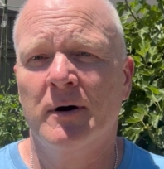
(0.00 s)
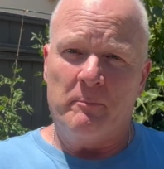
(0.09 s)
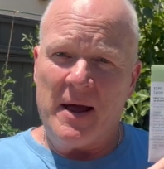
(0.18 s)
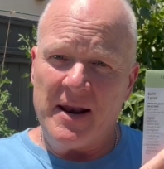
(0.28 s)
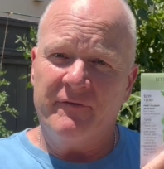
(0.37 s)
The
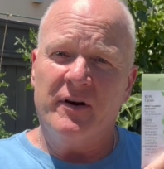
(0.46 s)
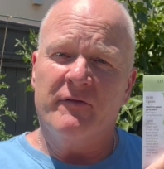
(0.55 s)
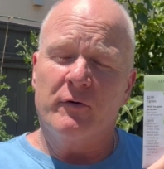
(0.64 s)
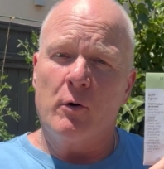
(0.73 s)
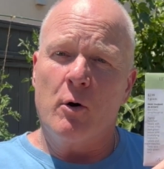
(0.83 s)
benefit
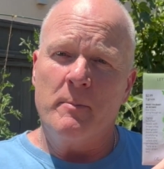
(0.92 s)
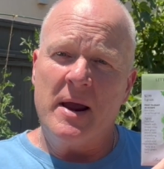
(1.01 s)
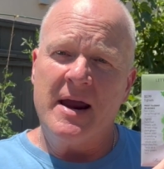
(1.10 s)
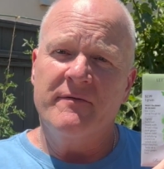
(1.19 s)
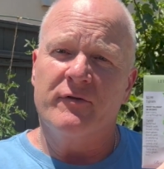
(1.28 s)
of a
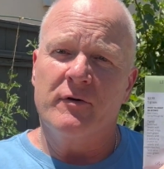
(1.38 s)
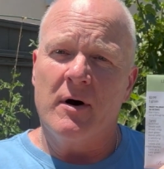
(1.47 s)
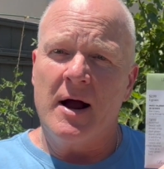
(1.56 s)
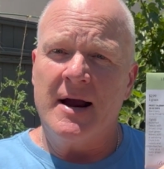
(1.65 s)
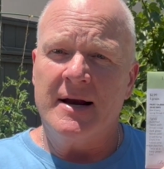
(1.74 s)
romaine
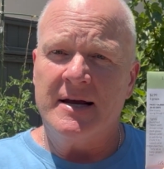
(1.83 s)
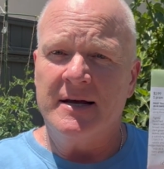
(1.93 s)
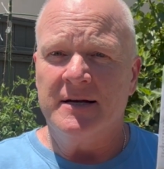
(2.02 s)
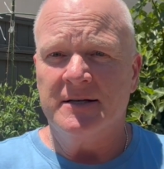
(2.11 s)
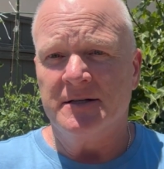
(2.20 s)

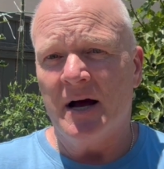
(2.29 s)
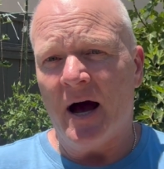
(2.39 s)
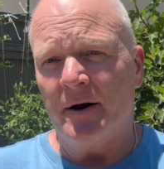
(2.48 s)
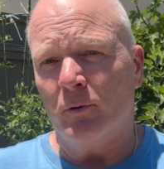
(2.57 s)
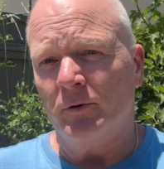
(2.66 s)
variety is
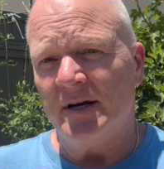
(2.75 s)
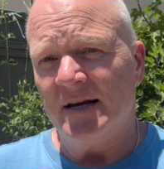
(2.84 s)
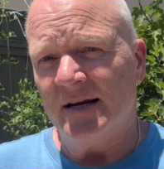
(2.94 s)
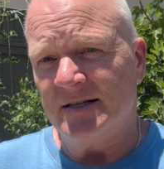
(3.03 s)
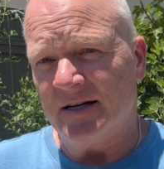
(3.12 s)
not
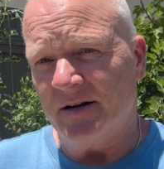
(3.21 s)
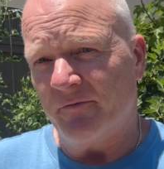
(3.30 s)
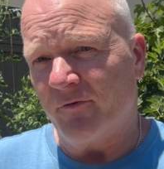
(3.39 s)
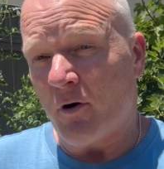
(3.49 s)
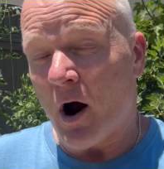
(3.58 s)
only is it
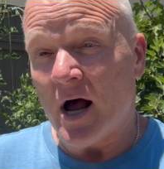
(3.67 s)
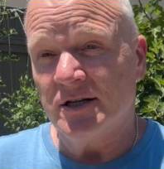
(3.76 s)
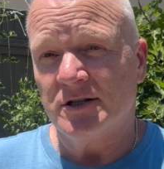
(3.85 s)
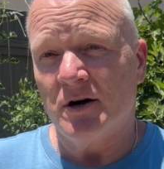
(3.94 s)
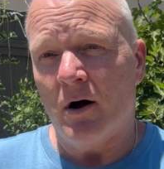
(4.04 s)

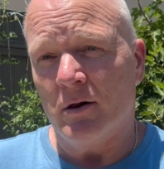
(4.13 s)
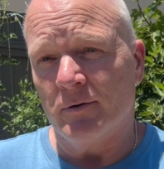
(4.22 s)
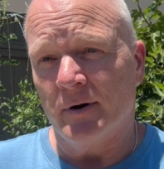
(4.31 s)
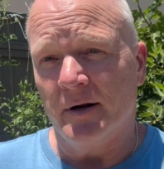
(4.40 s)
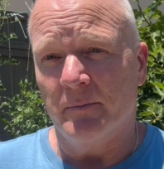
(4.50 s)
frost
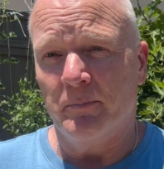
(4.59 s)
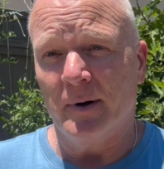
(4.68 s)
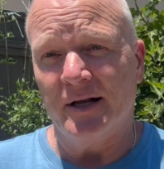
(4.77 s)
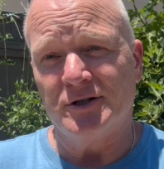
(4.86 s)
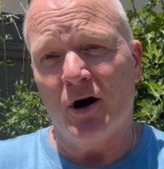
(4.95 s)
tolerant,
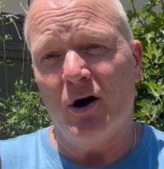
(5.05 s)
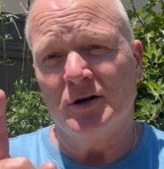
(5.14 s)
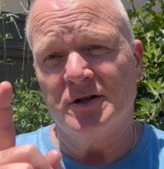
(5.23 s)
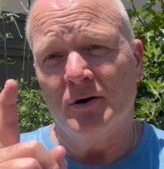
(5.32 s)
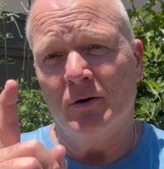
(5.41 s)
but it's
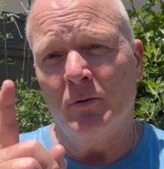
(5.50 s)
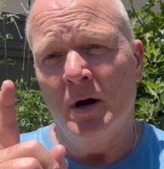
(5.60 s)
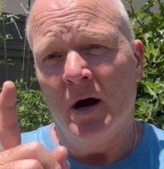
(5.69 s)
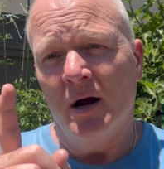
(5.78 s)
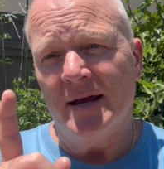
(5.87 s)
also
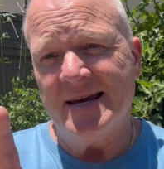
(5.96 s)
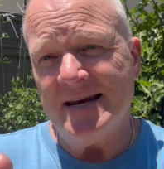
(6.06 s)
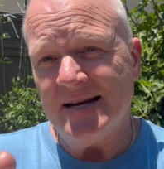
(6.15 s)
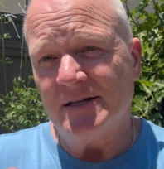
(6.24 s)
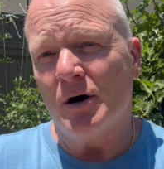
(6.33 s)

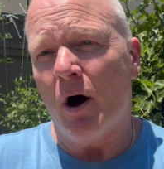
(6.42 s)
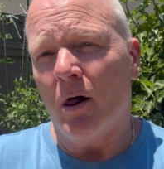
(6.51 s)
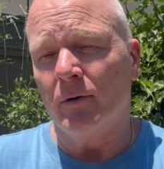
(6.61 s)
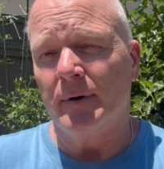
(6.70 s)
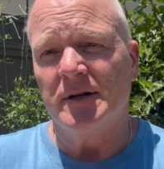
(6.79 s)
heat
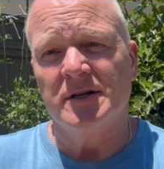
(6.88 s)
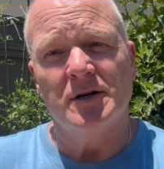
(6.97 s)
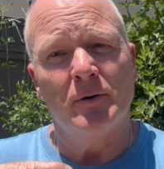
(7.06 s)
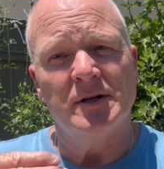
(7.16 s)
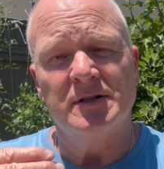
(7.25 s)
tolerant.
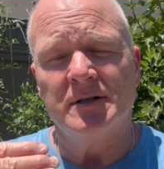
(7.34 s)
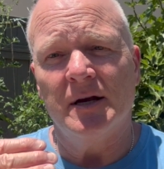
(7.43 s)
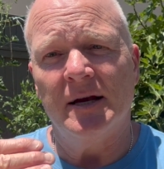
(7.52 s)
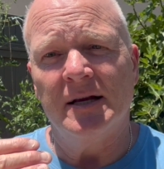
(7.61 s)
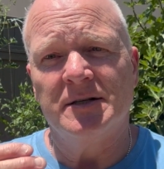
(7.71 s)
So it's
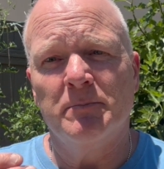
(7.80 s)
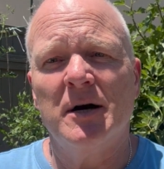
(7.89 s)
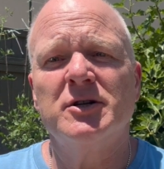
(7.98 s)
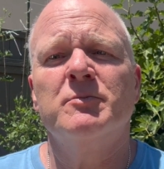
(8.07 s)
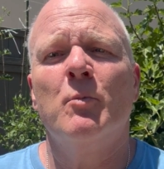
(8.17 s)

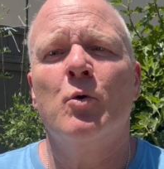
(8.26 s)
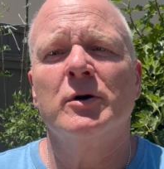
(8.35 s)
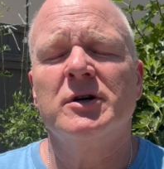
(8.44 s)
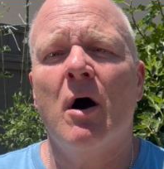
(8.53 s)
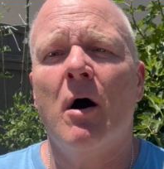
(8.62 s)
much more
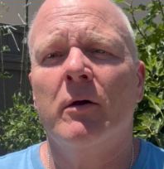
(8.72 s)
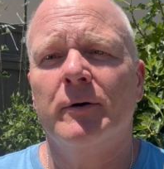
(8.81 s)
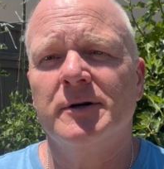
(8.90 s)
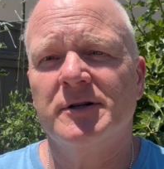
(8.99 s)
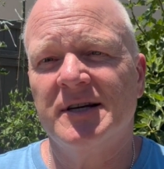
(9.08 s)

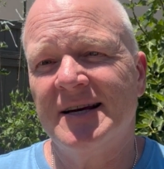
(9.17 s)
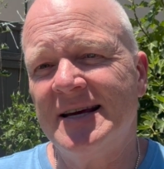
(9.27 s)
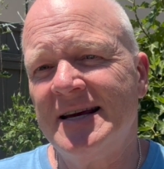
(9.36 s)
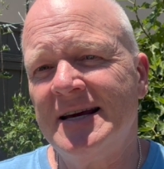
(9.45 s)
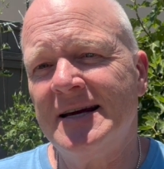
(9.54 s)
tolerant to
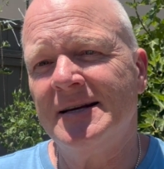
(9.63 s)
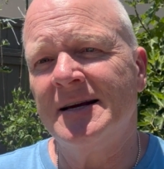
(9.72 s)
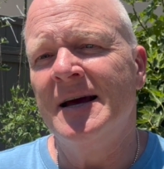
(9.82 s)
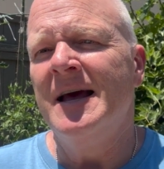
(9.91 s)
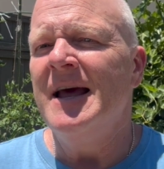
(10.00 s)
heat
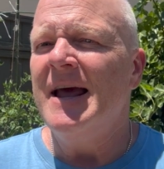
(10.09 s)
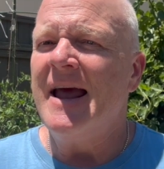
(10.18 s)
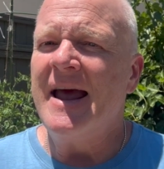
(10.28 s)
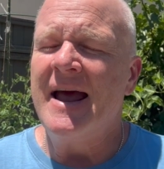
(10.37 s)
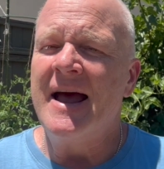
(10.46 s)

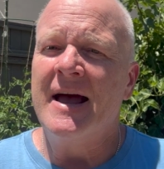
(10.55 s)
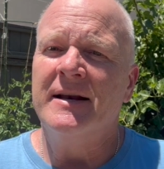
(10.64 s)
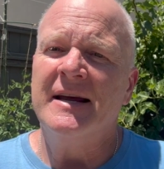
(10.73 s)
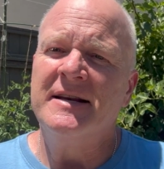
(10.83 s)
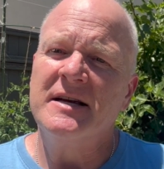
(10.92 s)

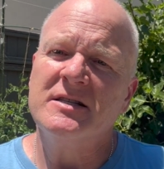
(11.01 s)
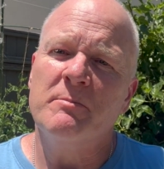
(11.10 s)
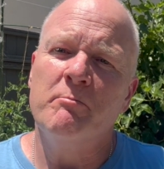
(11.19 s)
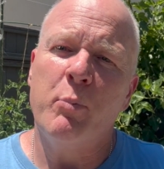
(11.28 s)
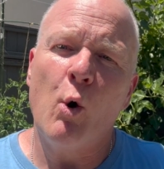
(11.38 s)
and it
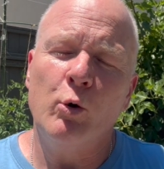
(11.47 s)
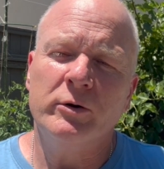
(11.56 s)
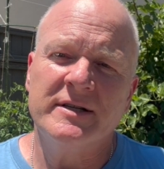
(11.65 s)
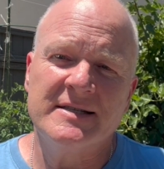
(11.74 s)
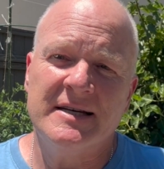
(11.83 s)
doesn't
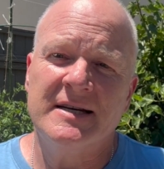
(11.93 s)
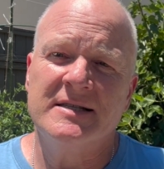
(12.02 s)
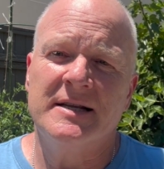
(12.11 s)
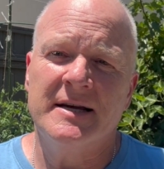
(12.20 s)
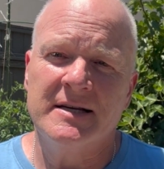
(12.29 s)
bolt as
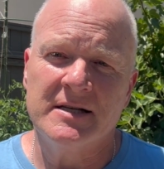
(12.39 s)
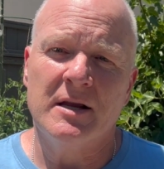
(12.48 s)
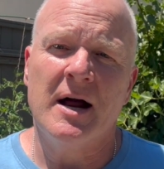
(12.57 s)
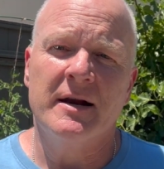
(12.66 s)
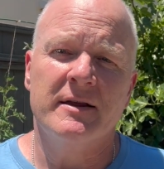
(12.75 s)
easily as a
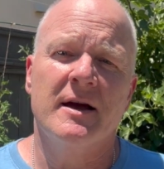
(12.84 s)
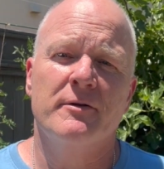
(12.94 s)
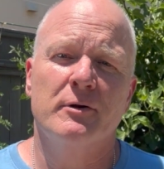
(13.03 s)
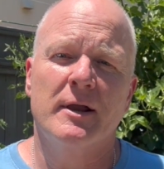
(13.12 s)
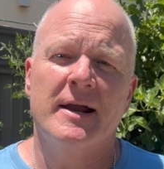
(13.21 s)
lot of the
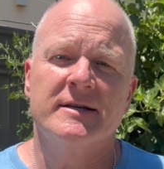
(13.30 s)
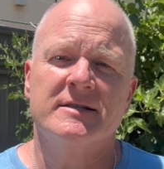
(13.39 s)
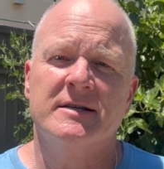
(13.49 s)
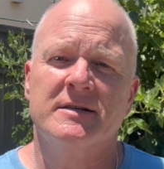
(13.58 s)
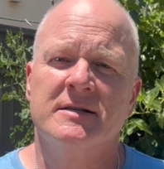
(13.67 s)
other
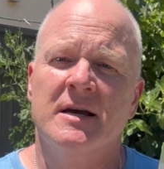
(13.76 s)
lettuces.